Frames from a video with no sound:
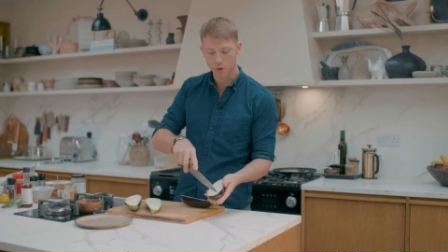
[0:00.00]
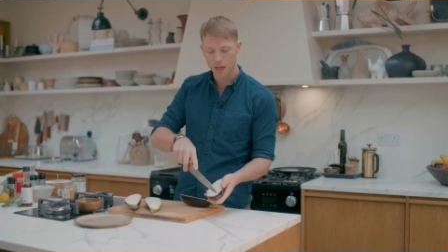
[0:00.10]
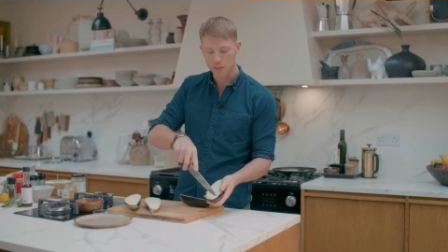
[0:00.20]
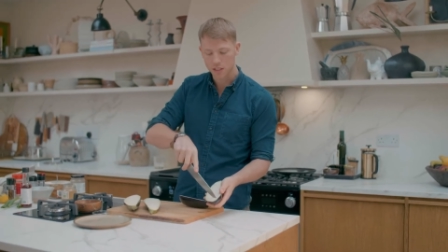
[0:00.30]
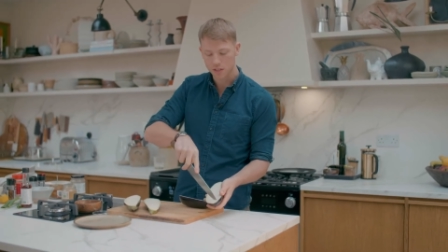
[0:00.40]

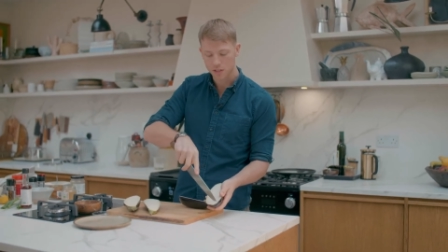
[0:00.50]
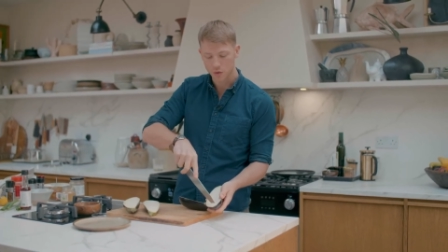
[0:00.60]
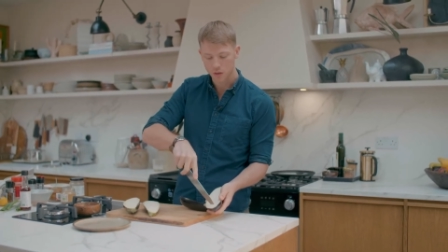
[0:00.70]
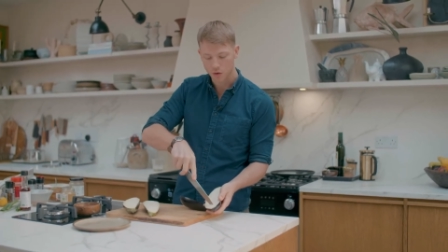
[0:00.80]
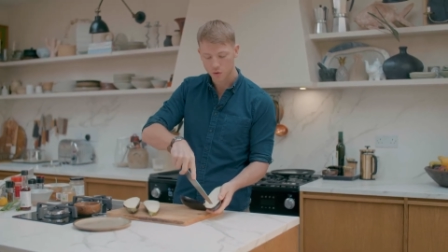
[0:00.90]
and then just do
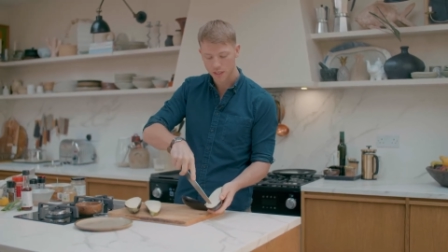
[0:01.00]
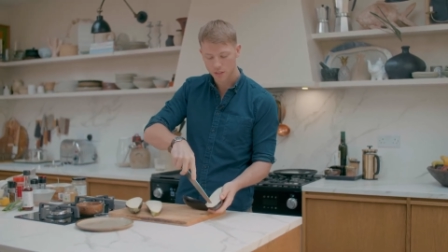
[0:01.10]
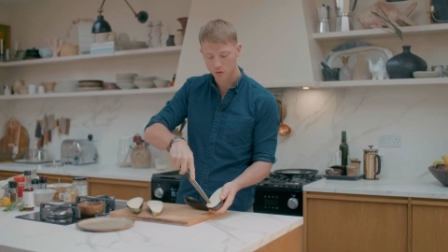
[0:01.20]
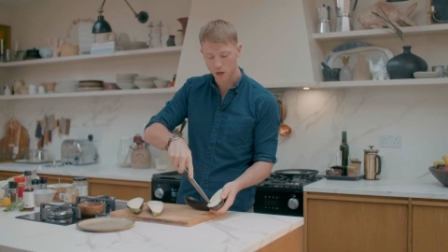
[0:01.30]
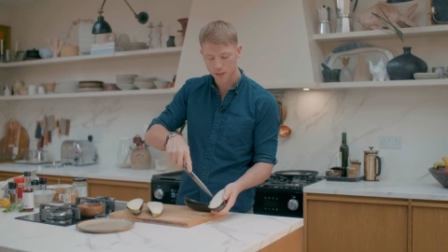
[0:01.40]
it in a
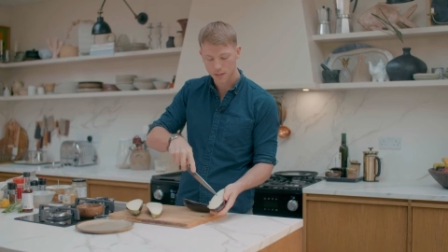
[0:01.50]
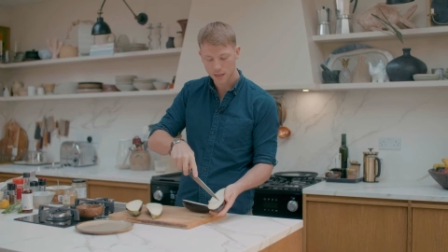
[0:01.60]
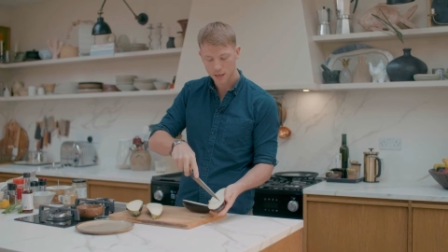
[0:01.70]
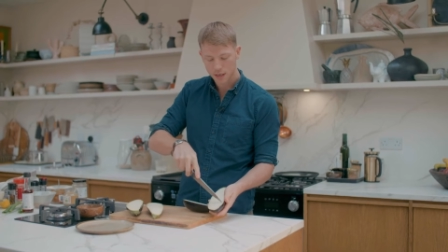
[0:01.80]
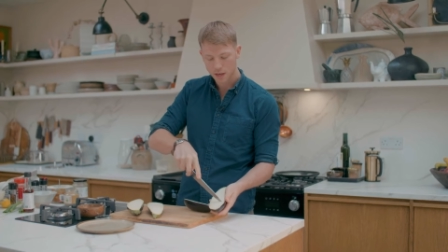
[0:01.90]
crisscross
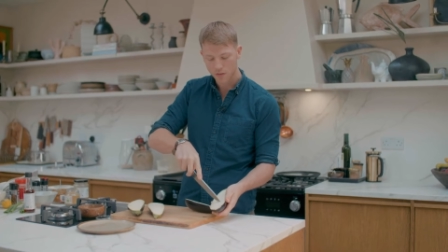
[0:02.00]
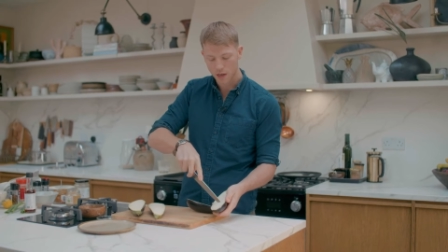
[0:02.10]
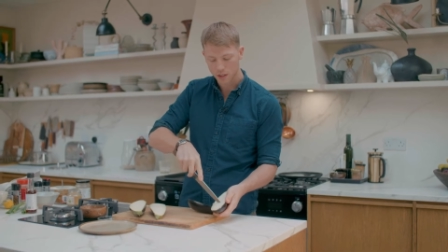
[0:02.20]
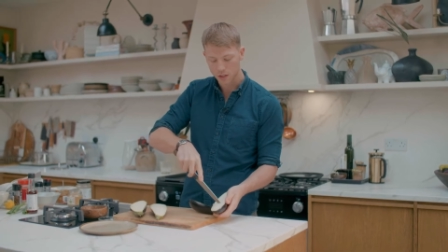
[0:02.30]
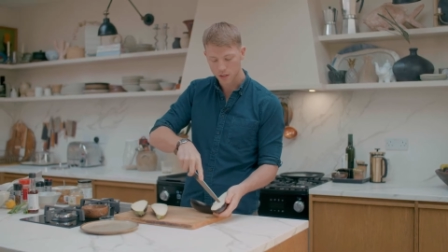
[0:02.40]

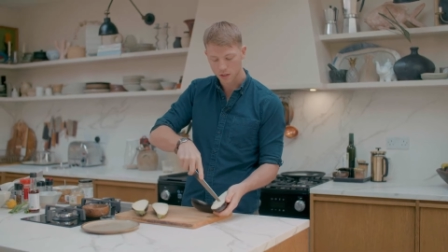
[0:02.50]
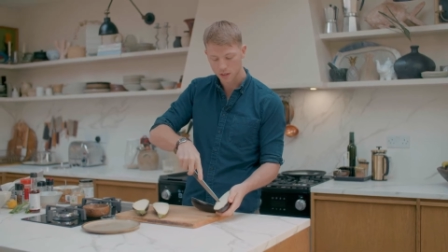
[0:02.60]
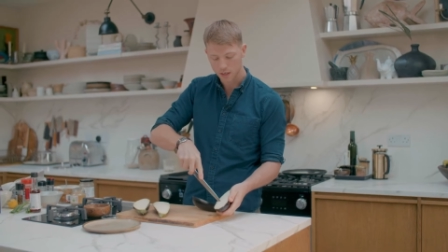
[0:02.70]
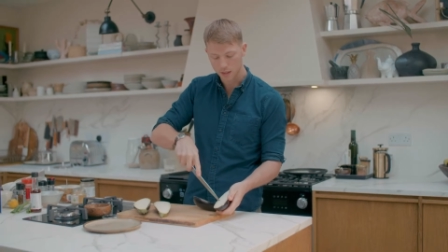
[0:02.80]
fashion like